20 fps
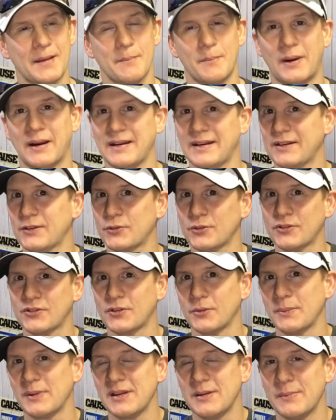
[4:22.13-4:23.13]
might interest
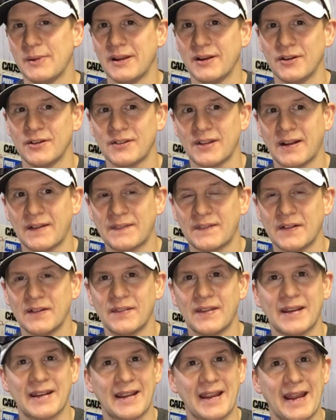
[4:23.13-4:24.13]
some eBayers out there
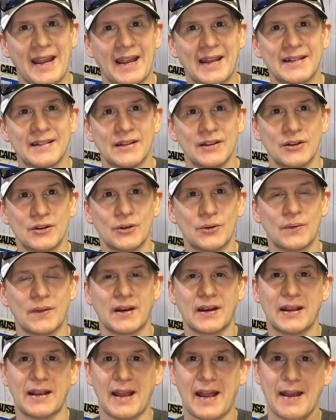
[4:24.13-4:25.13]
that can go that
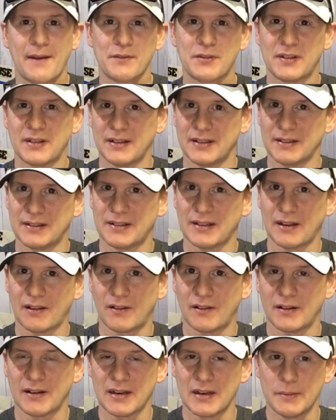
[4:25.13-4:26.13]
I have seen sell
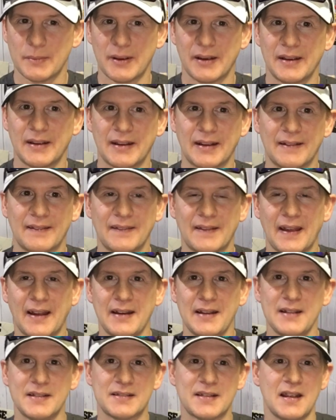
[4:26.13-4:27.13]
on eBay, and
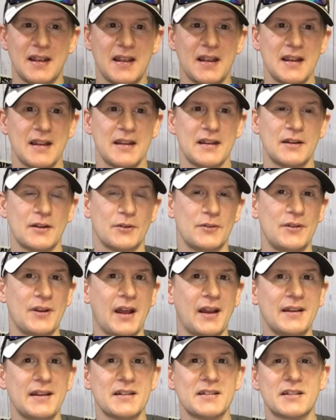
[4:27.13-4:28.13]
that is, you know,
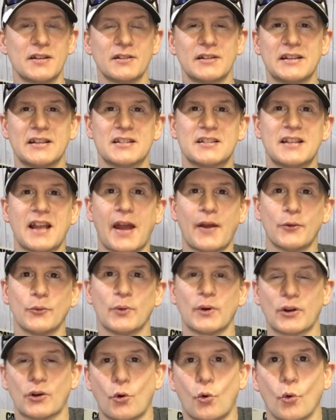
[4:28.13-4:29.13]
not necessarily a sound
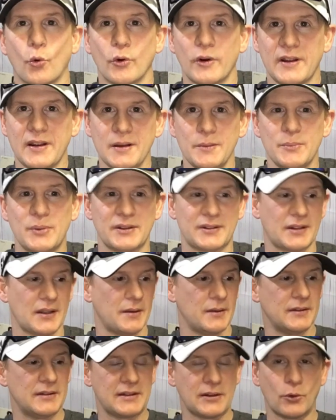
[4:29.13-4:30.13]
recording, but
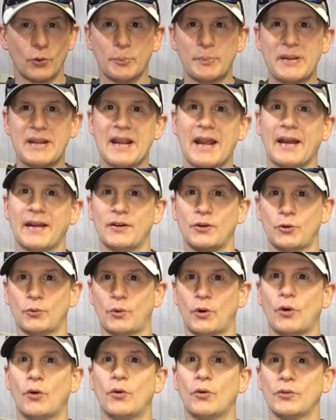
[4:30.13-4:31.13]
the, the old piano
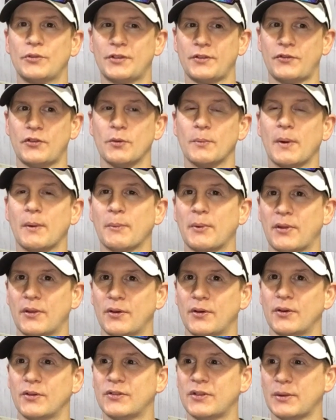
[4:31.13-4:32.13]
rolls, if you remember
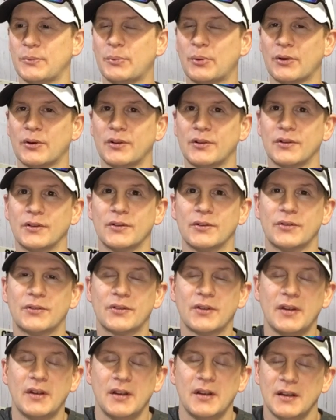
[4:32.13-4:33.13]
those, they put on those
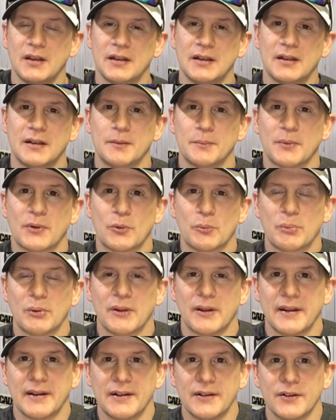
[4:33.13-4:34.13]
um, little
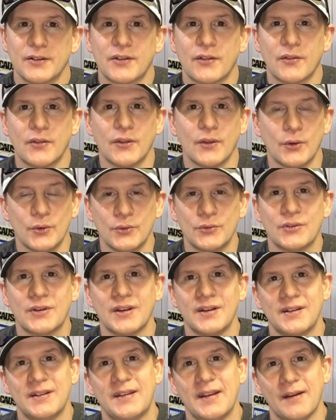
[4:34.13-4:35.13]
players. Those
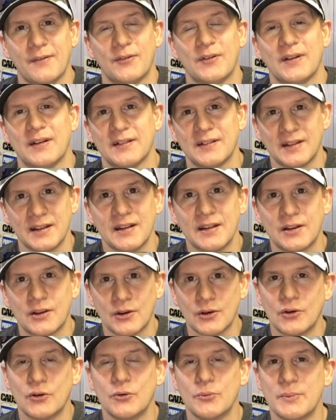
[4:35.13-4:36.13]
can definitely
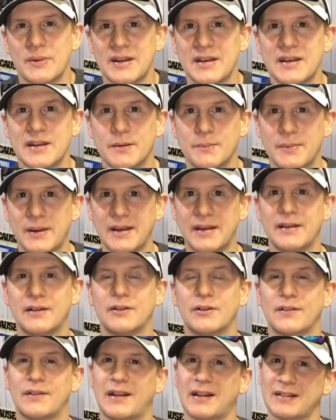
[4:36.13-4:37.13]
go media
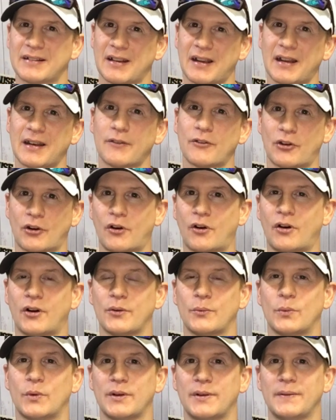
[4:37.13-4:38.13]
mail, and that's kind of an
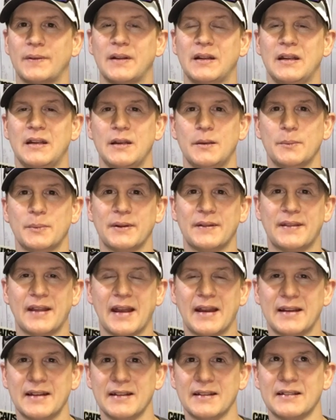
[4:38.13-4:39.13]
odd one. But
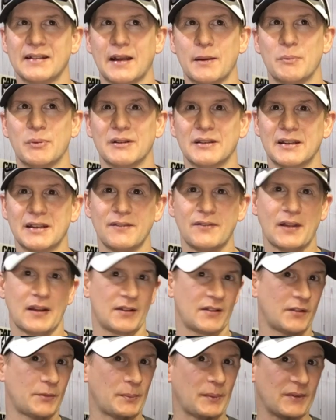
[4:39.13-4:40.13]
that is, I believe
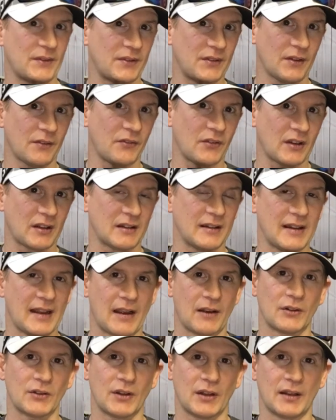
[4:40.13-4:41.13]
that's specifically
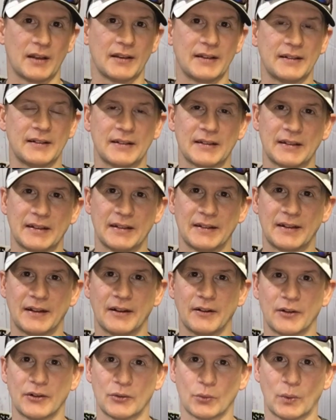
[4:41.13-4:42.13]
outlined in
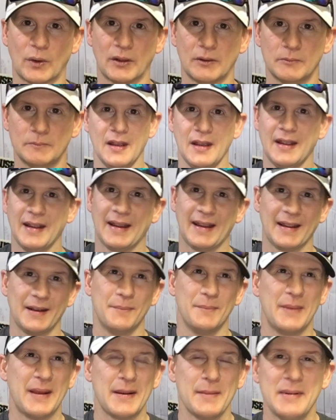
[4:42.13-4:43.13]
there as well.
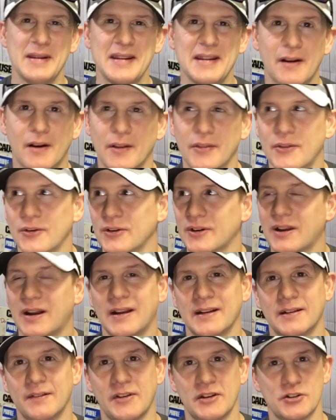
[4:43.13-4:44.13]
And maybe other
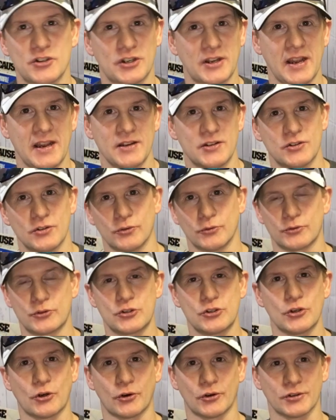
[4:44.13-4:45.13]
kind of educational
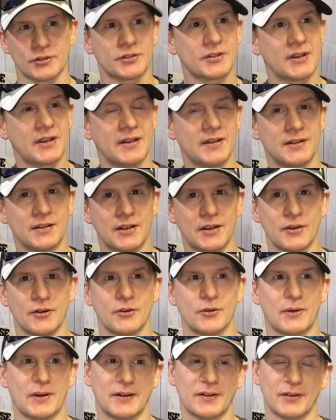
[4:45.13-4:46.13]
charts can
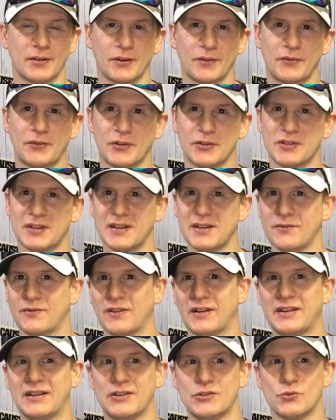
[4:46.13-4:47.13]
go. I don't know if there's any
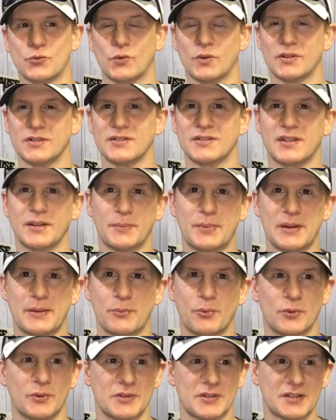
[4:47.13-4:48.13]
vintage ones that
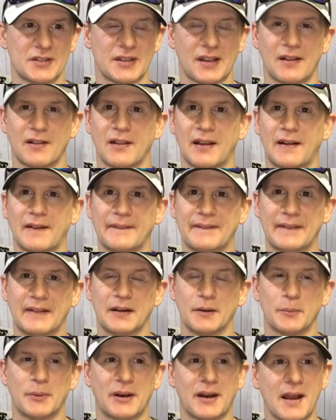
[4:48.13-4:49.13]
people would sell out
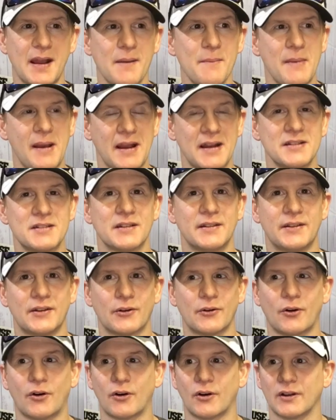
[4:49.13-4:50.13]
there, but I imagine
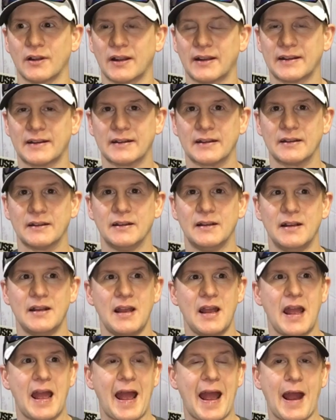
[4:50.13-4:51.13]
there are, like uh,
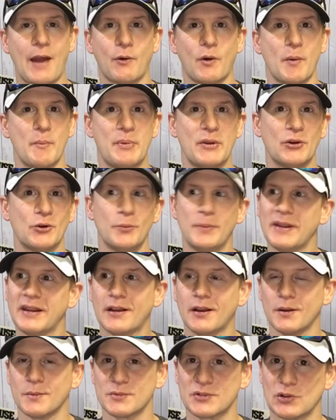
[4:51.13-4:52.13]
how a bill
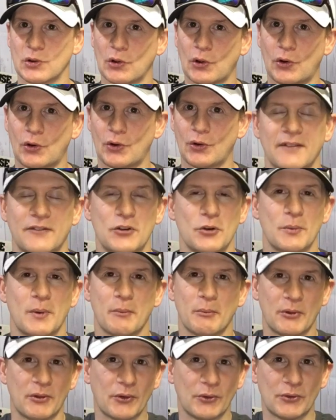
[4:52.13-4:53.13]
becomes law. If you
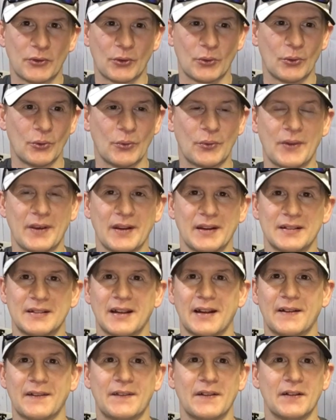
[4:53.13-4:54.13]
remember those old things
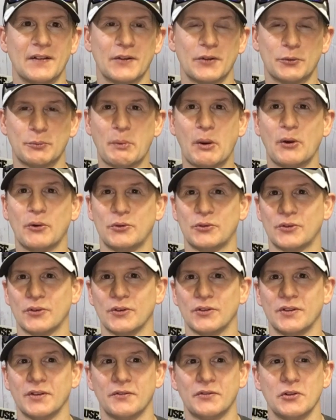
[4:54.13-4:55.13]
out there, those
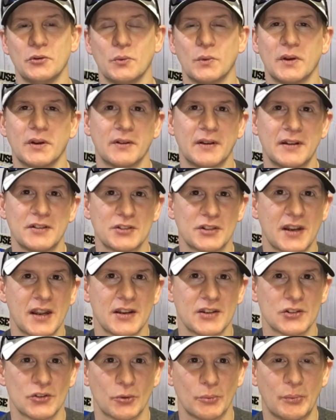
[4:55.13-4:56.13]
posters, if you will,
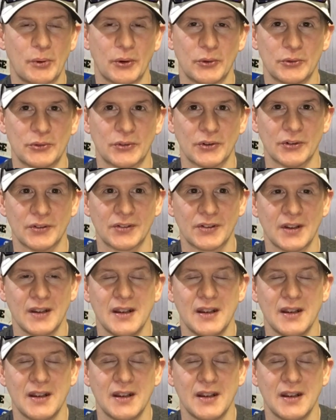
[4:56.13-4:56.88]
educational posters.